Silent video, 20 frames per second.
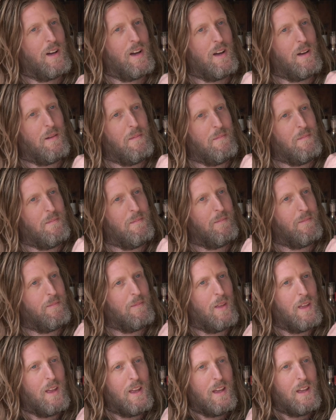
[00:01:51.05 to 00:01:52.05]
Um,
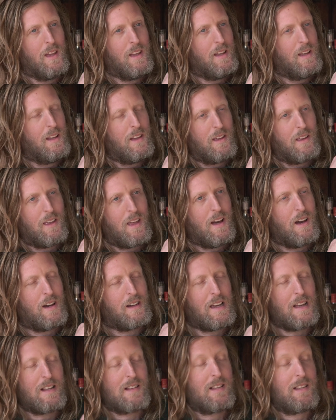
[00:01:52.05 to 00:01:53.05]
yeah, I
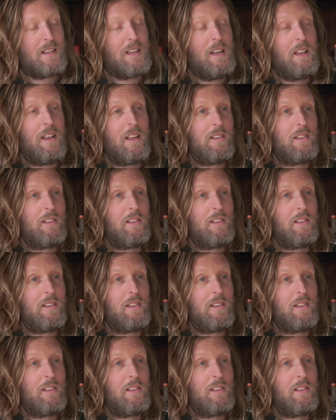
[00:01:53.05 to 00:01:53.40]
guess yeah.